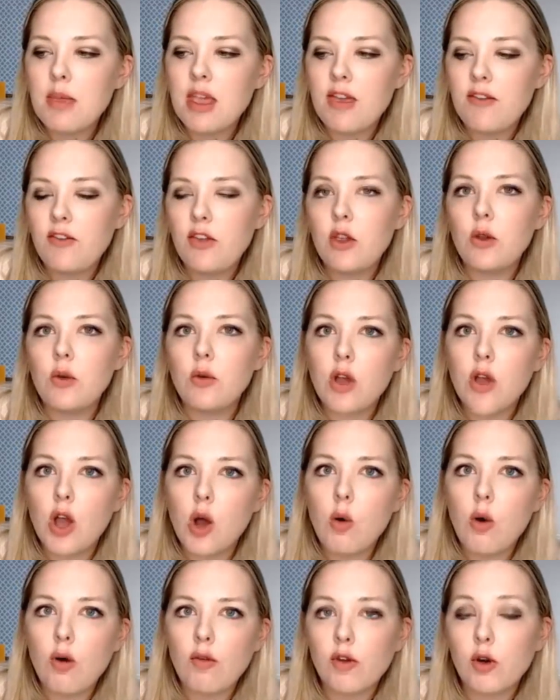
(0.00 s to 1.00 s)
If you
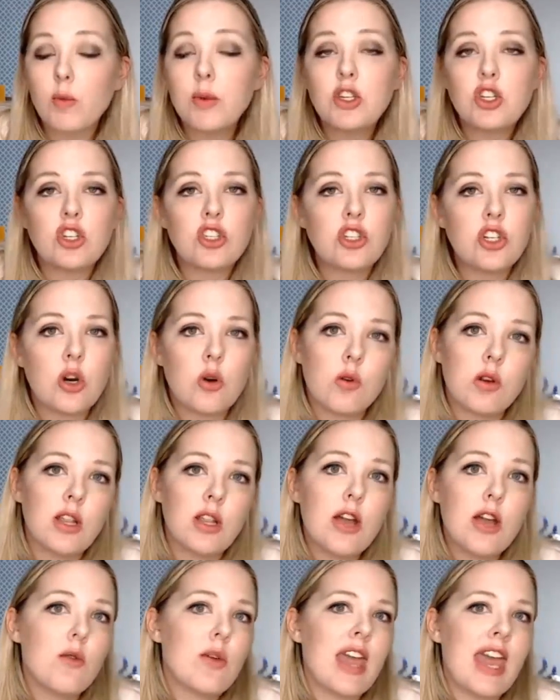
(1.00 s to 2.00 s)
go over, which is
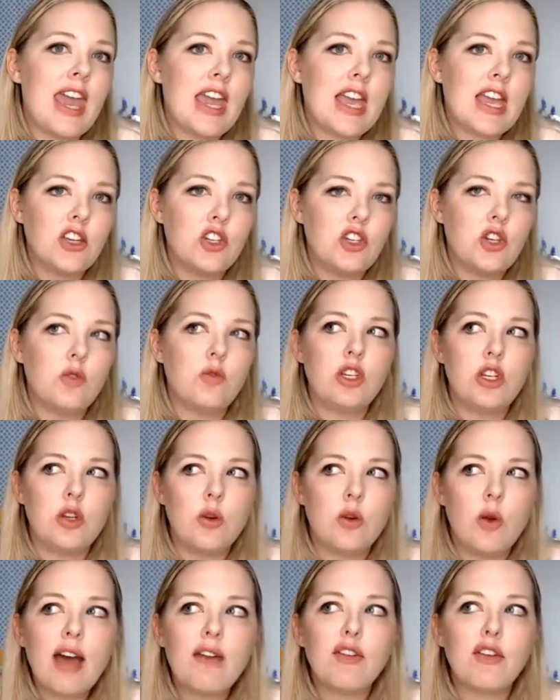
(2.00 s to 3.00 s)
totally okay, because you
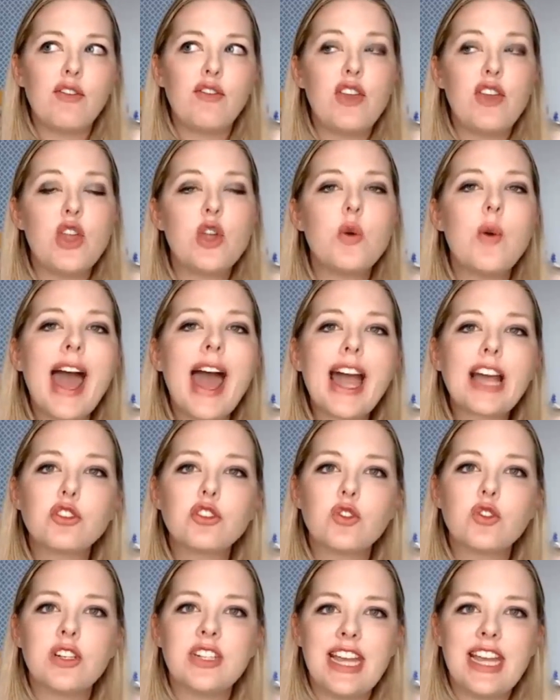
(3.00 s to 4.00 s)
do have a few
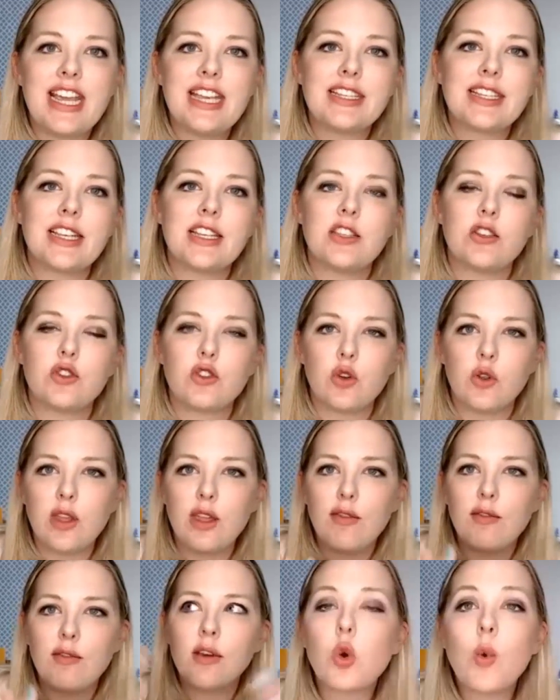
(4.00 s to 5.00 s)
extra days, because there's
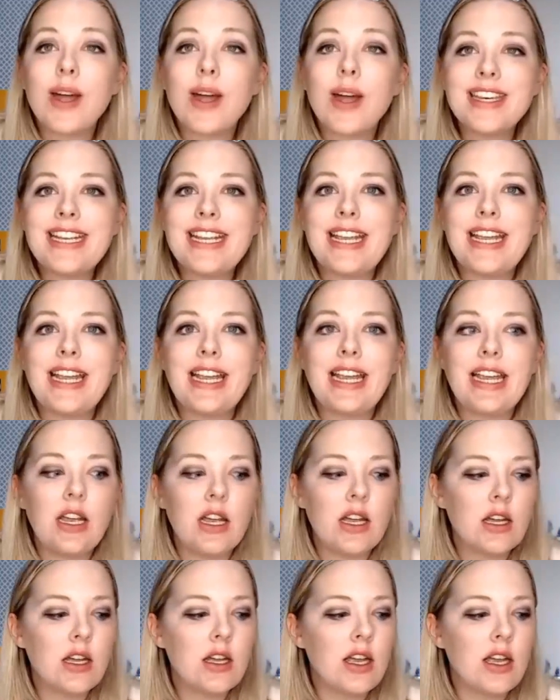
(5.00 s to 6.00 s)
only
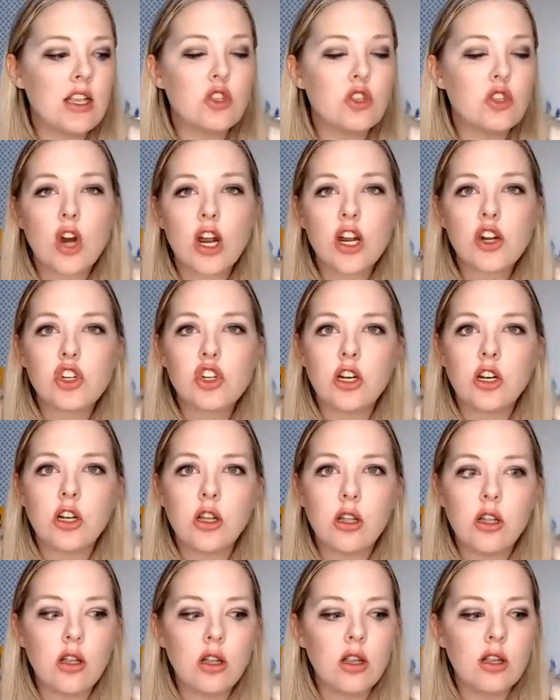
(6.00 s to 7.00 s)
20
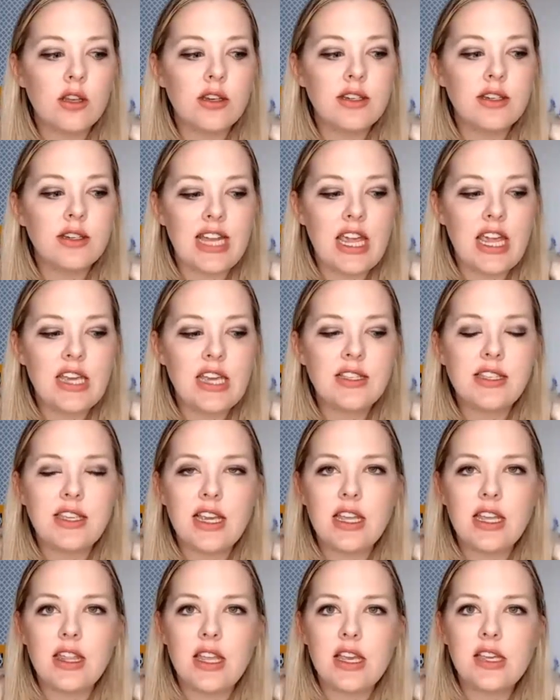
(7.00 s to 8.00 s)
instructional days
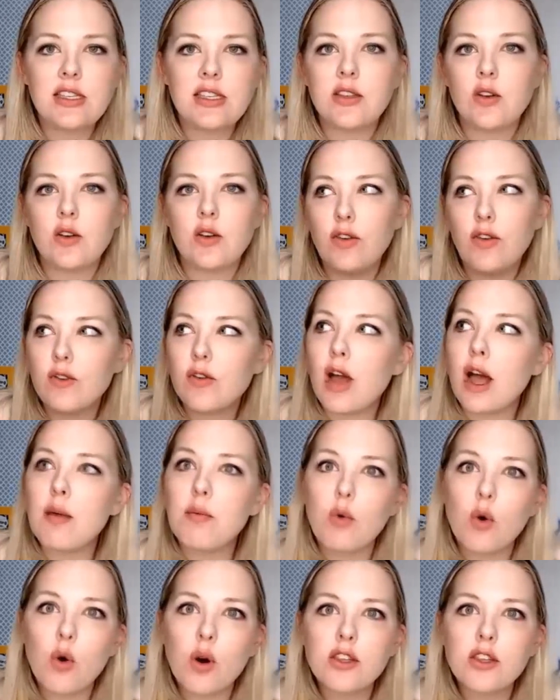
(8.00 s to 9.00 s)
in this. So if you've
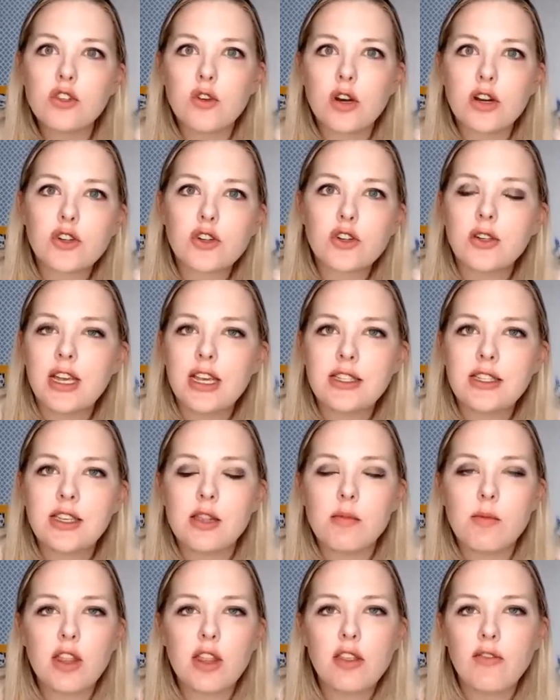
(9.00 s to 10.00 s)
got more instructional days in
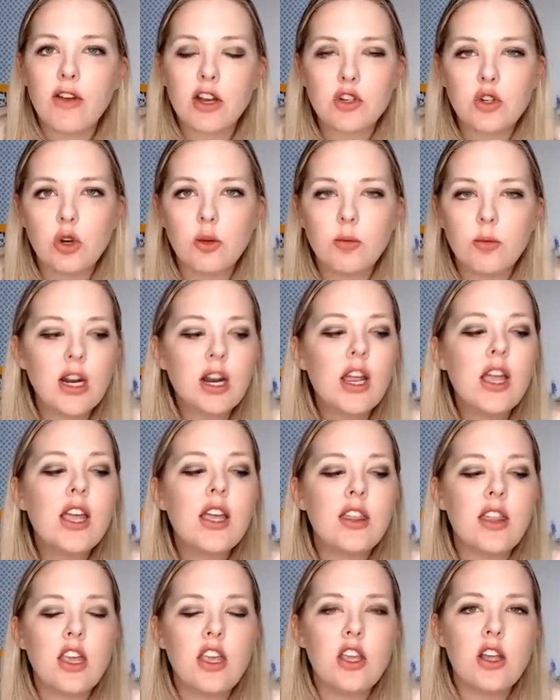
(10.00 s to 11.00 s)
the month of October,
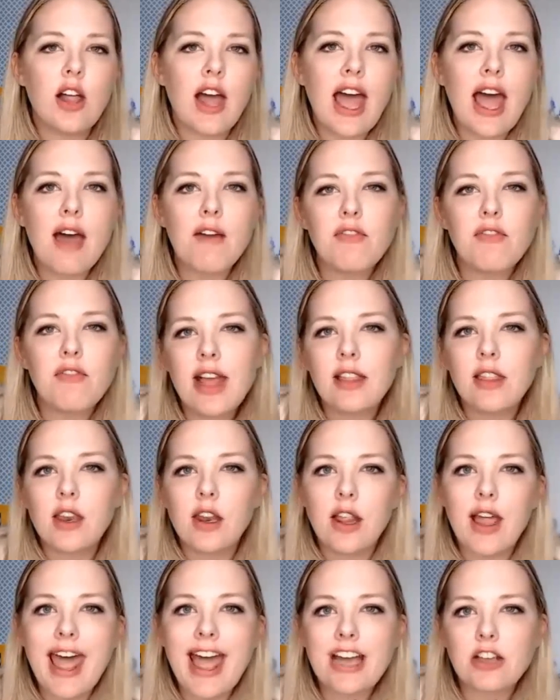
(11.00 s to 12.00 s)
then you'll have that
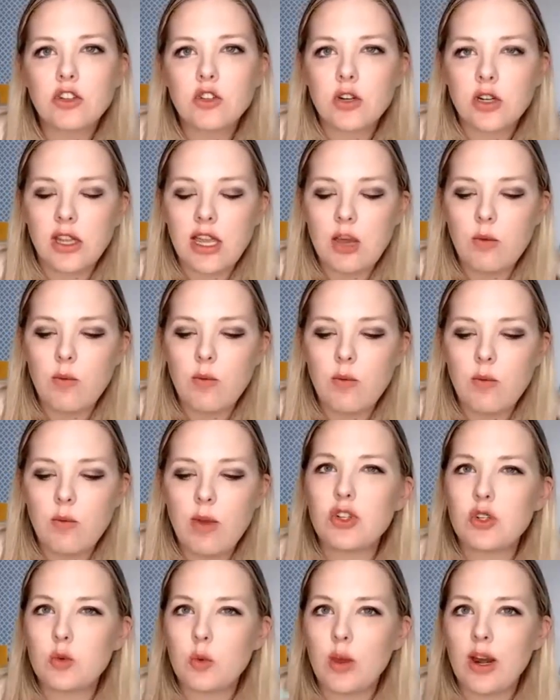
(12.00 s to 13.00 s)
little extra leeway,
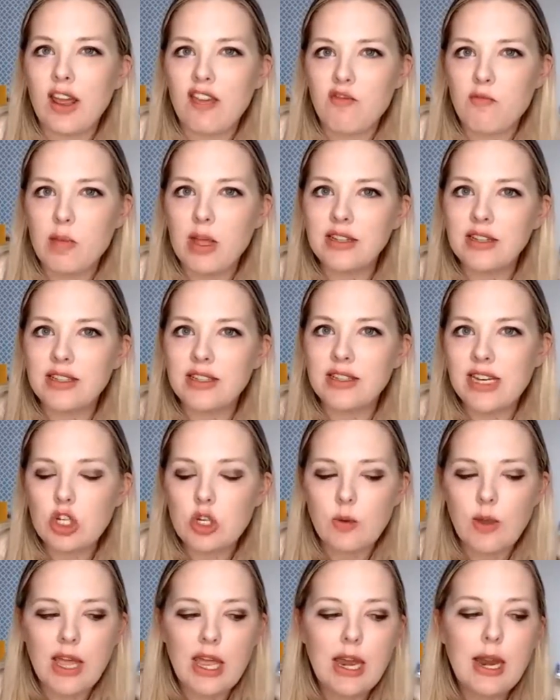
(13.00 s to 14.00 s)
which is what I've built
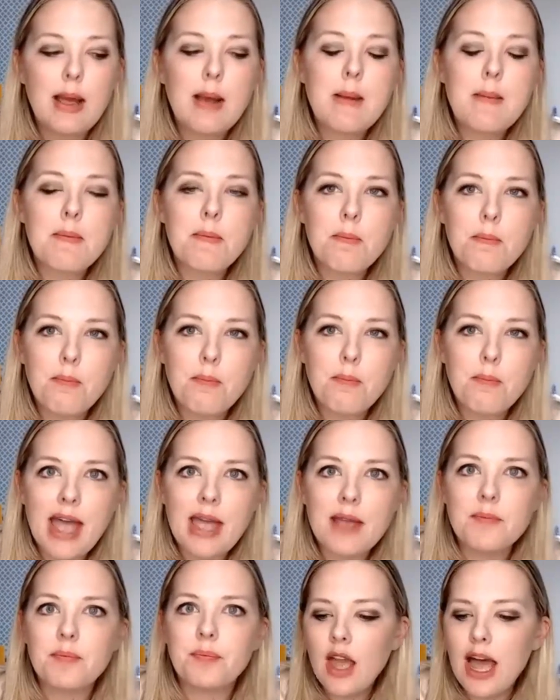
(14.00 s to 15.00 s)
into it.
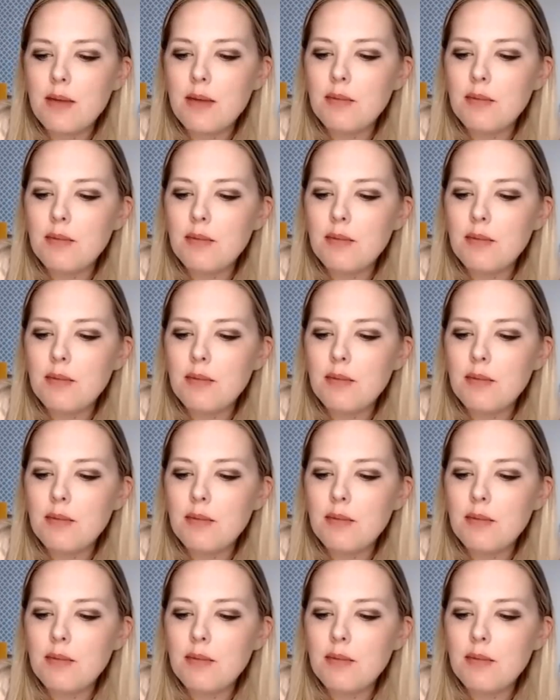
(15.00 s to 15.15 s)
But